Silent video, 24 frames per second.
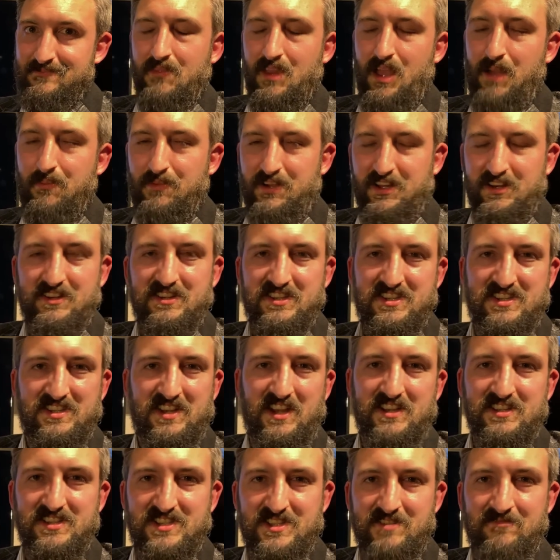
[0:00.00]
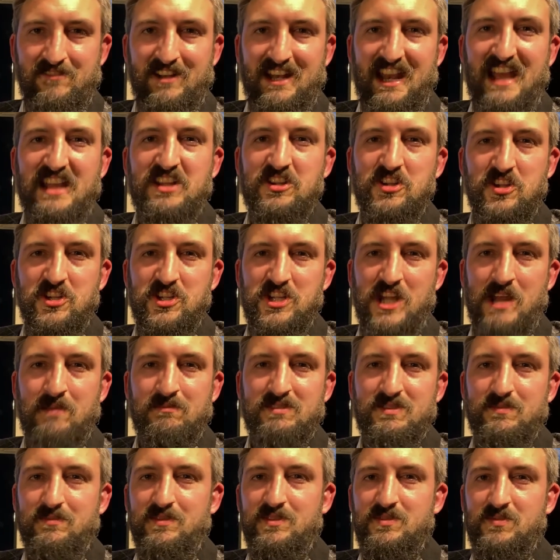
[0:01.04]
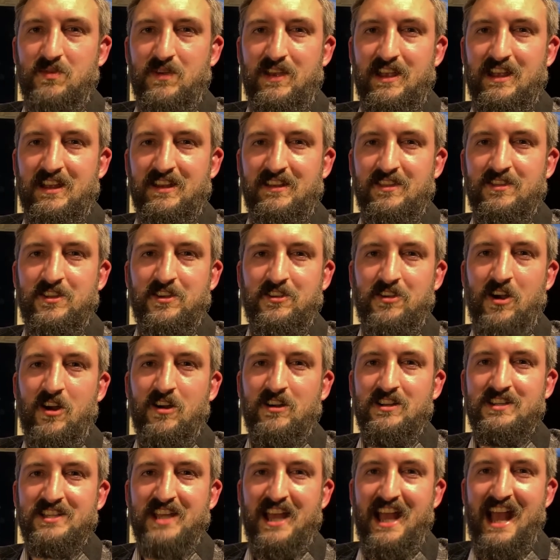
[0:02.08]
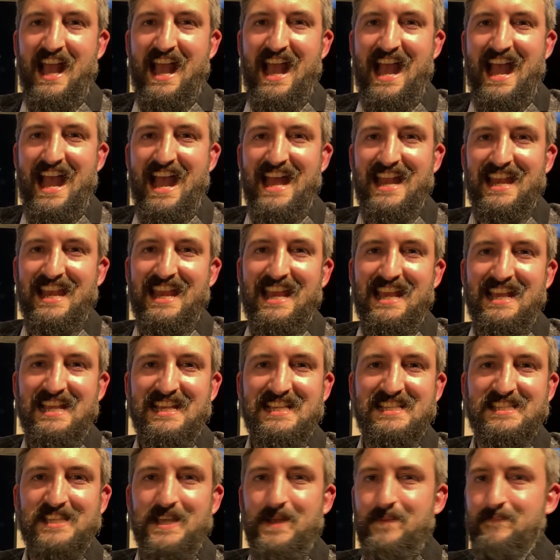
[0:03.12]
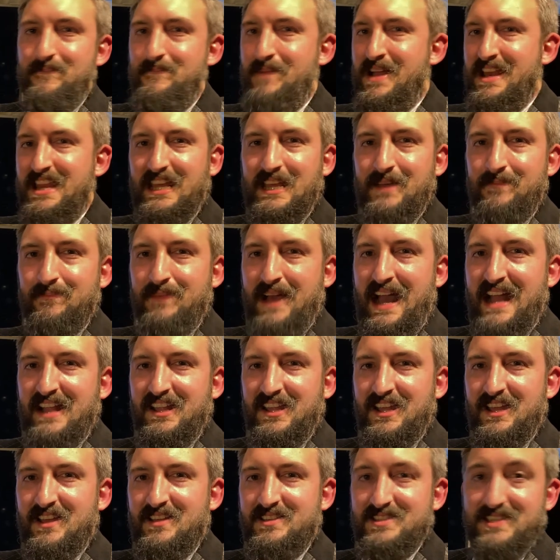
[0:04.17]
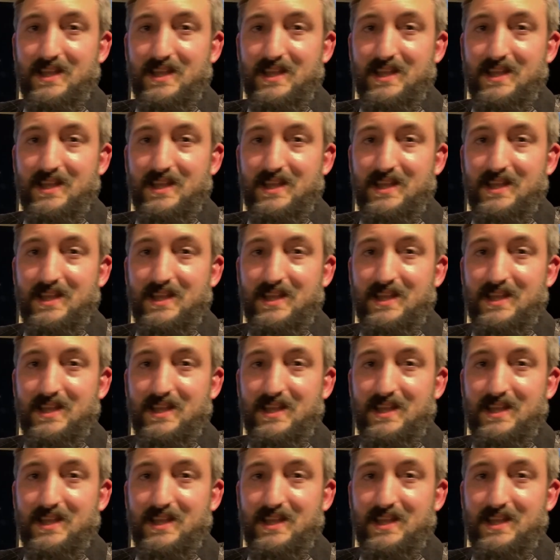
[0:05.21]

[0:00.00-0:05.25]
I'm going to discuss the relationships between the Doctor and his many companions.